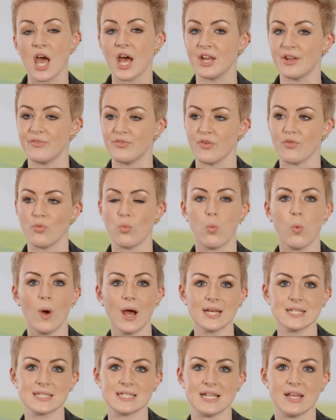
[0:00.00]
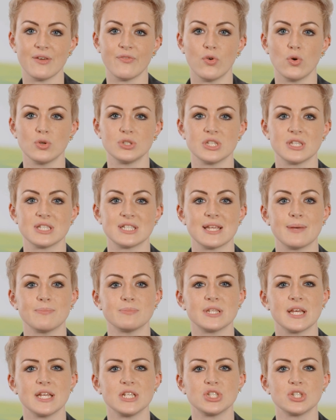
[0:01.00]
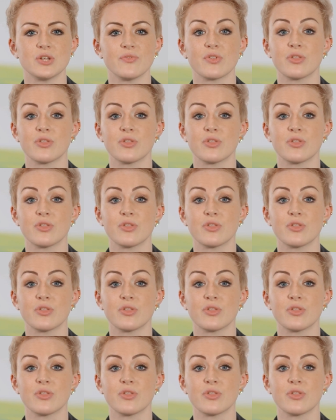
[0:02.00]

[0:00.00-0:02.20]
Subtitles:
and if you've wisely avoided the temptation